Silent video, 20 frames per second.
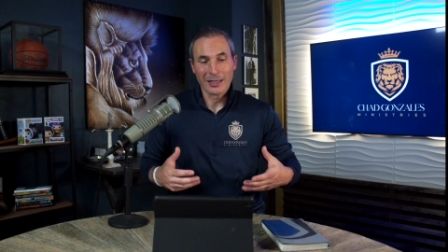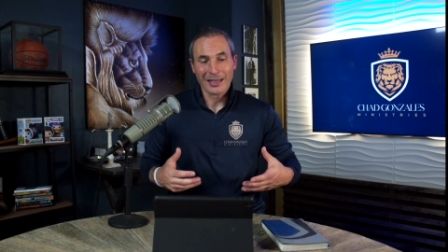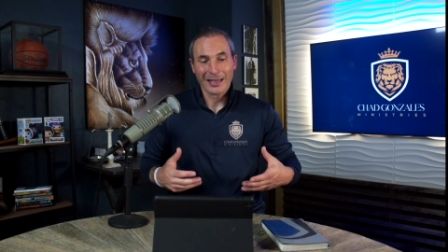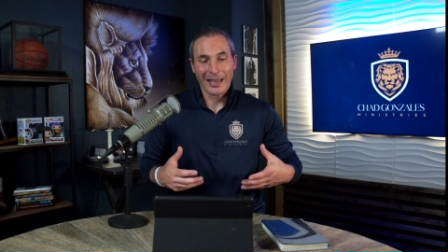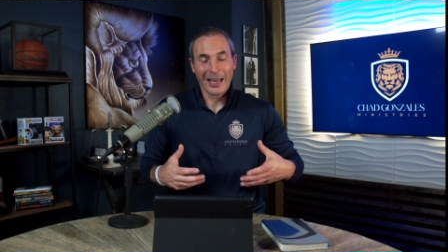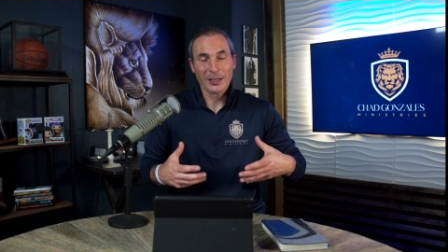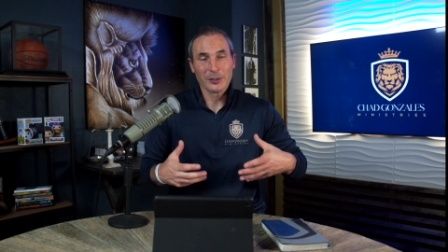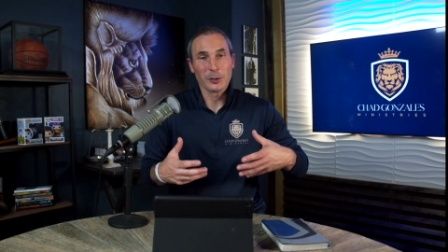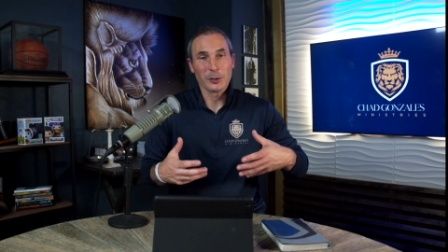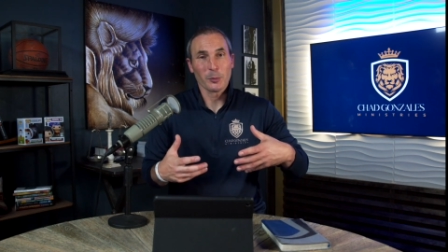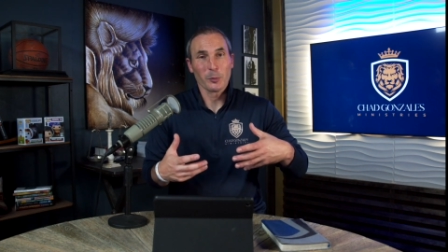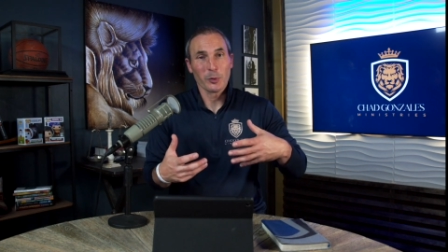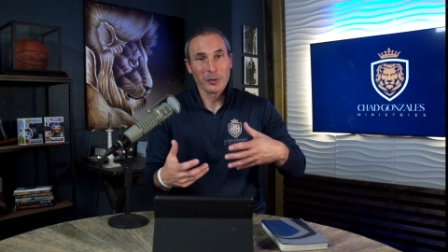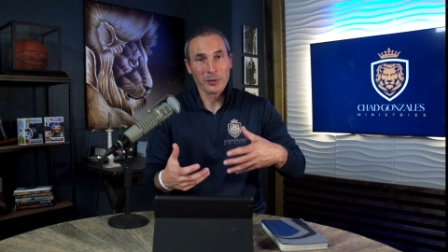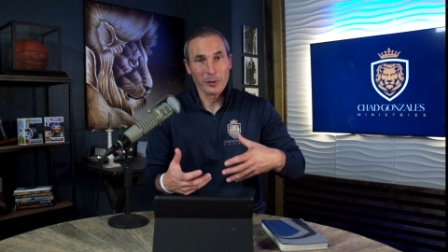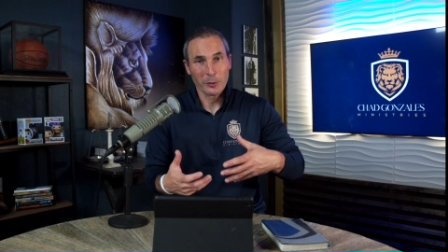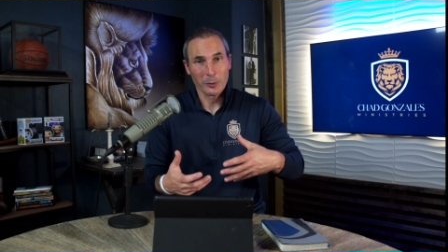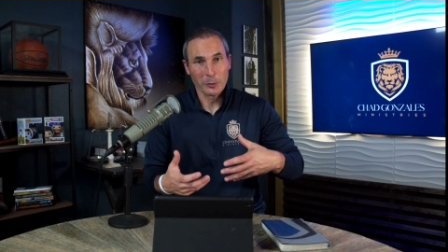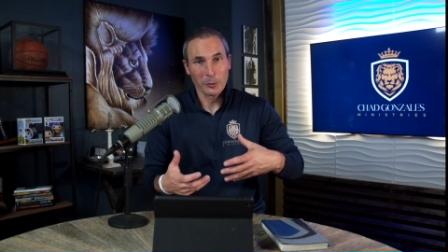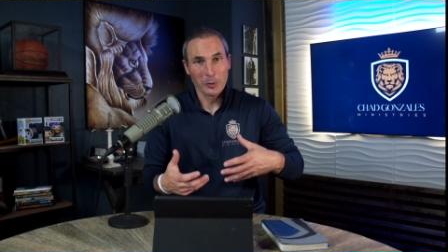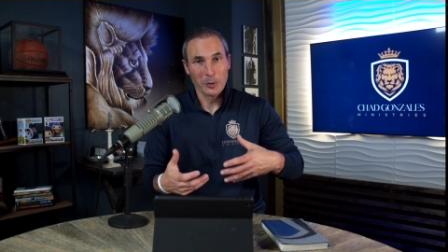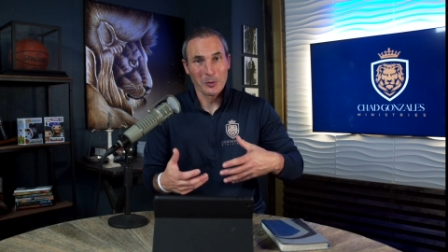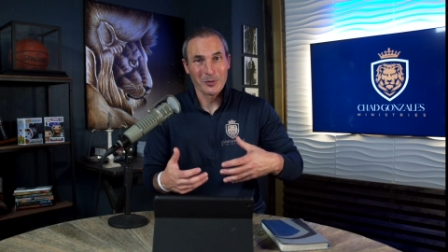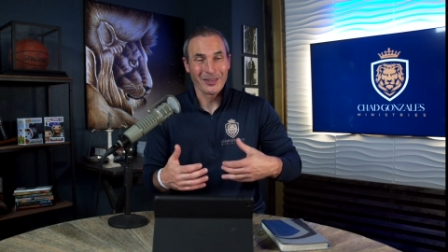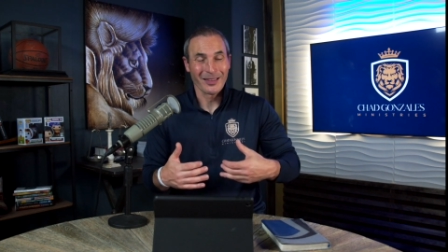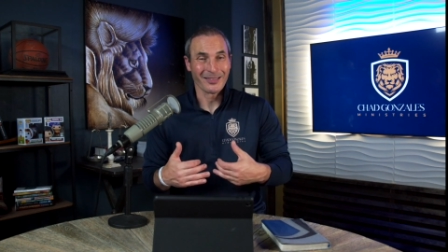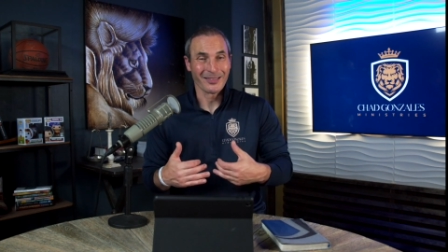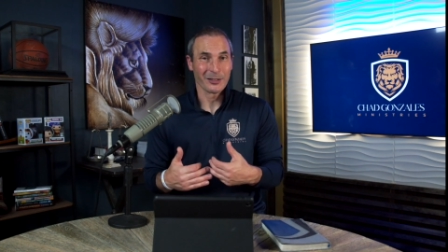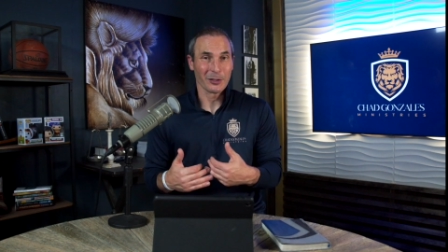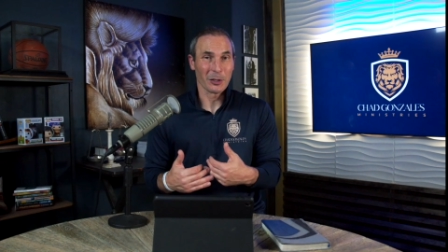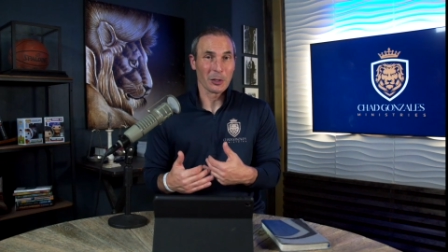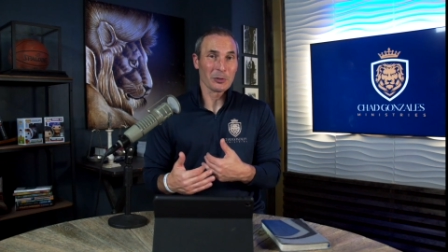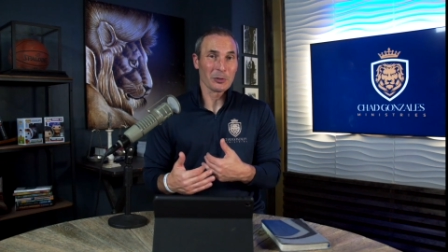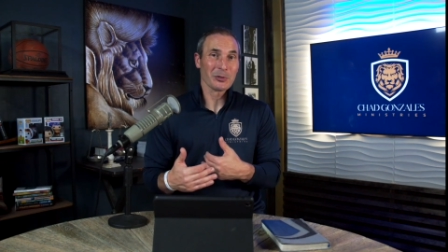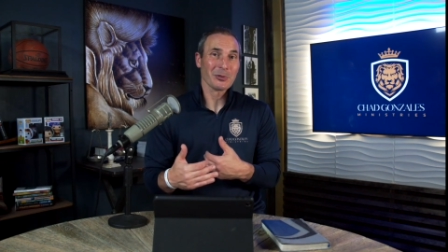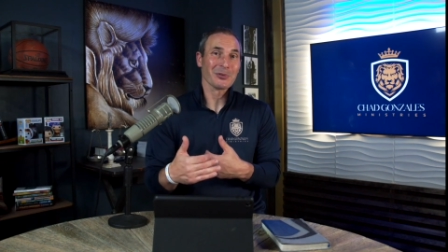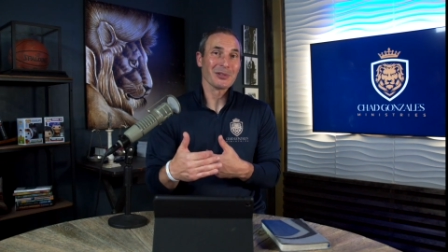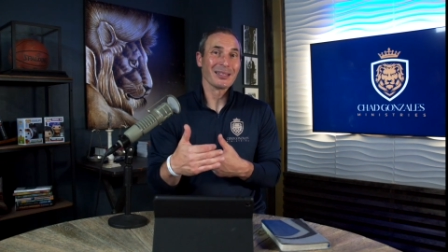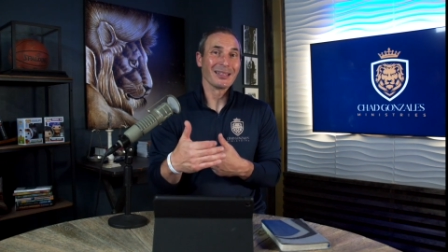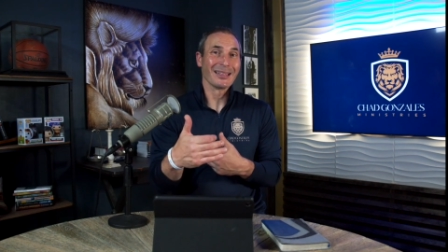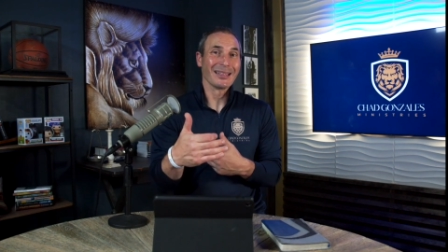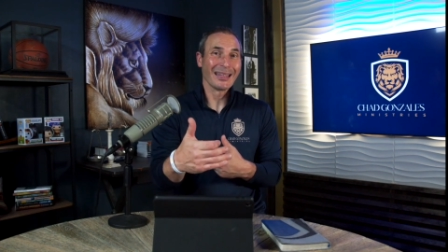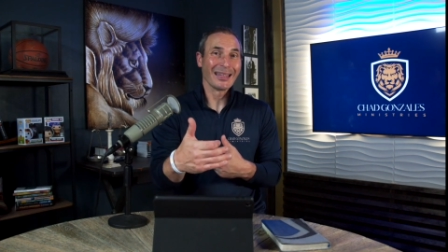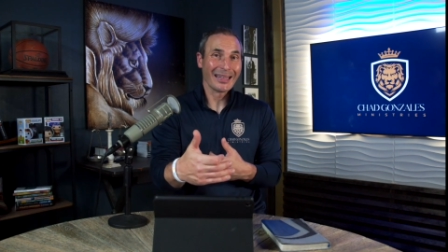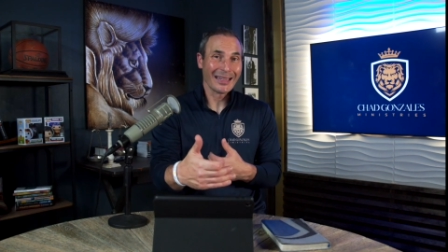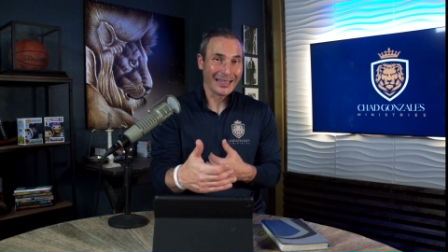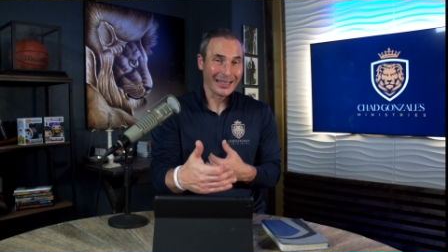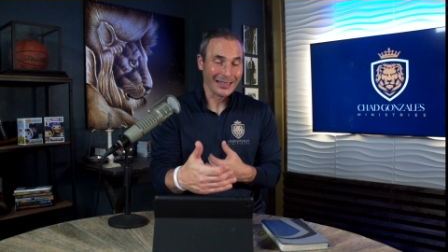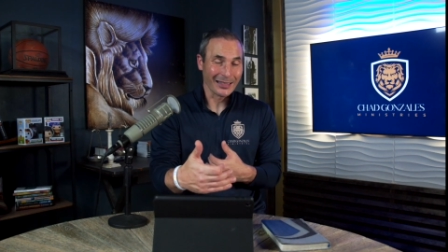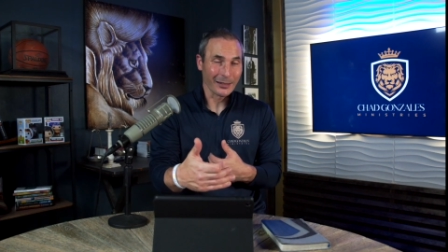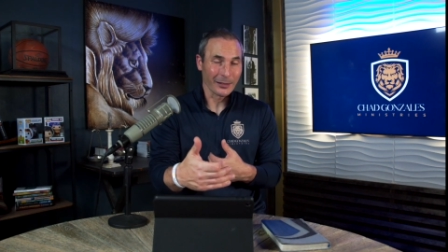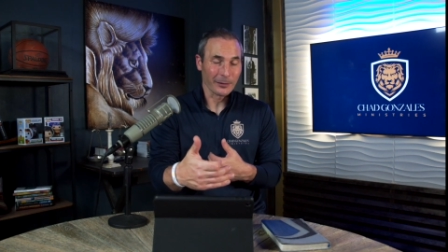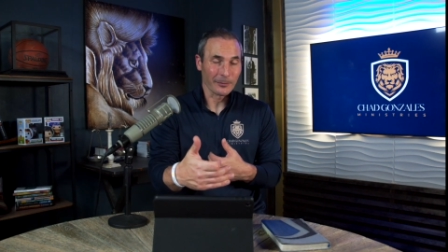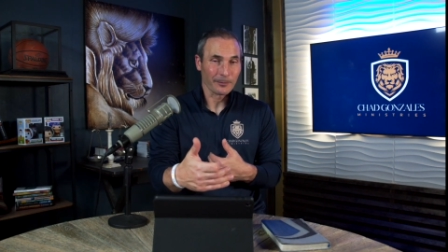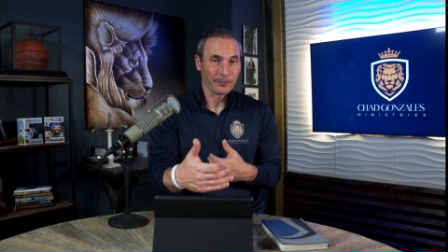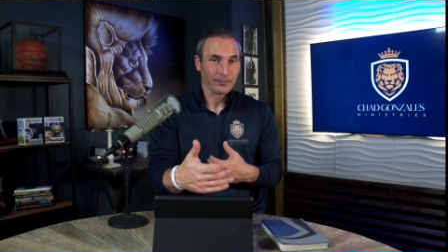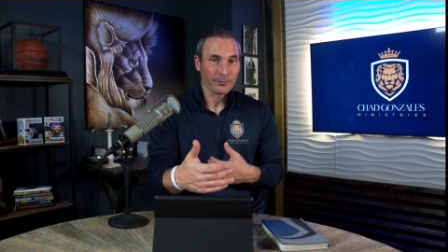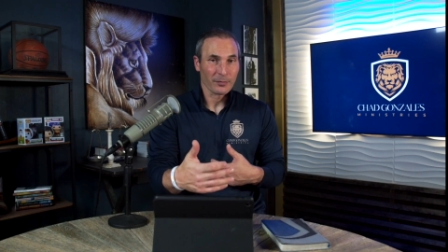catch up with the growth and then also get ahead